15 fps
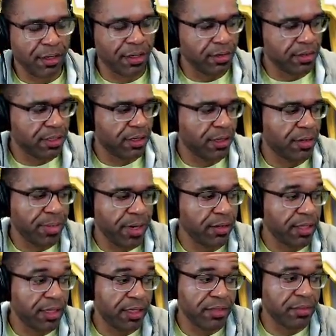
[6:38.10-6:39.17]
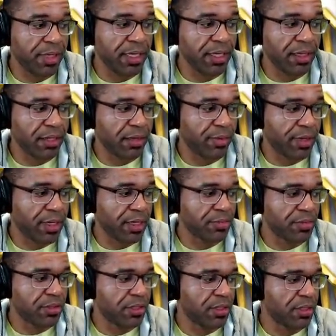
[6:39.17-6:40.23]
on our units here, apparently it doesn't mean nothing when it
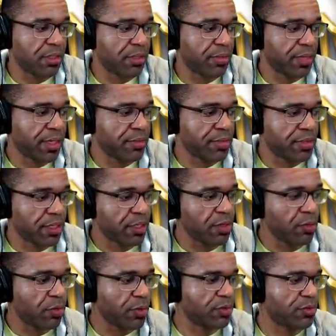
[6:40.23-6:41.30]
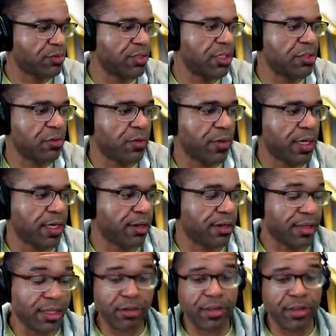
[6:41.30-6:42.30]
comes to when it comes to Guild Wars or Siege or whatnot here.